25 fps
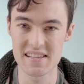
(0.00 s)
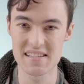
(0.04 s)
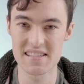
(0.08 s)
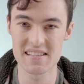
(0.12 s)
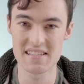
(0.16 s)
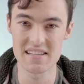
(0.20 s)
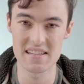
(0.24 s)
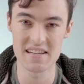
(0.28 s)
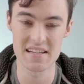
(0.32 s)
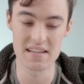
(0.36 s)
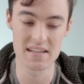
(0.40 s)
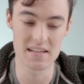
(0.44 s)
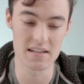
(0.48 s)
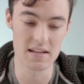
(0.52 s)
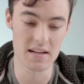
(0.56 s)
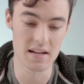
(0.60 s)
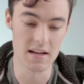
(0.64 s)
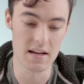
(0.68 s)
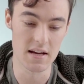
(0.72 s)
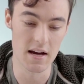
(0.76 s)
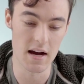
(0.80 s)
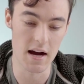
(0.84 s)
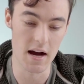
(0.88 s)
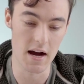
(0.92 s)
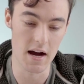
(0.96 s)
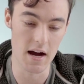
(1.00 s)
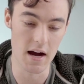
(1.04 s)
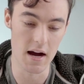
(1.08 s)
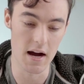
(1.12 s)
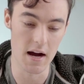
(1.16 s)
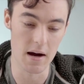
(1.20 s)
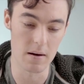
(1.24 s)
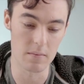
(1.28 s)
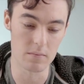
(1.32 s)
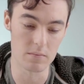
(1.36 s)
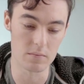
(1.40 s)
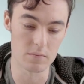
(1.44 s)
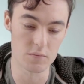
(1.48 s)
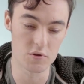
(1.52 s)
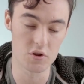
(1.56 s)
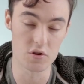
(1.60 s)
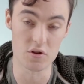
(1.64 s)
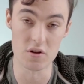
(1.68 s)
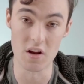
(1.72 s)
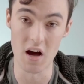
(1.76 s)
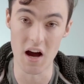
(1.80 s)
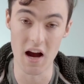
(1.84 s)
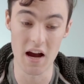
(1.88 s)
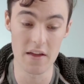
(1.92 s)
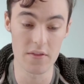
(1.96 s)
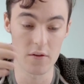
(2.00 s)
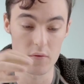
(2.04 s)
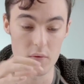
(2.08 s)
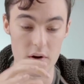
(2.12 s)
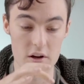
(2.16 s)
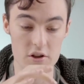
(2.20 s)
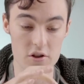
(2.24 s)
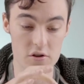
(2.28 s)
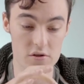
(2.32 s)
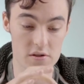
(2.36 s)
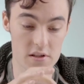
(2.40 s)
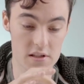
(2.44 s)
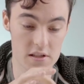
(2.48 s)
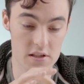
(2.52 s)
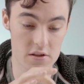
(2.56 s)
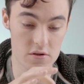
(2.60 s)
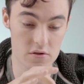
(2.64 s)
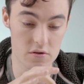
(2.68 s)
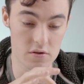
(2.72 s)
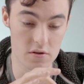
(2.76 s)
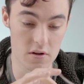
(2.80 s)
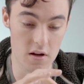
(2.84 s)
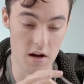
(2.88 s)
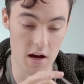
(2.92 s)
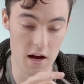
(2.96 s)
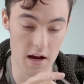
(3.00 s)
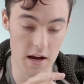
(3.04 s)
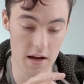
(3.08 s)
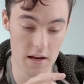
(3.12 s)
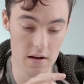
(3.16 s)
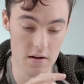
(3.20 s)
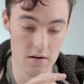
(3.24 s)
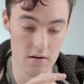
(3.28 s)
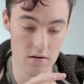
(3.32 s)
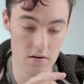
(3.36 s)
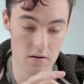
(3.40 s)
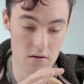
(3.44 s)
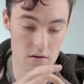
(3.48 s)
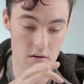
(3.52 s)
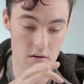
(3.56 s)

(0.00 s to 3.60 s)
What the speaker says: 16 to 9, the ratio is 16 to 9.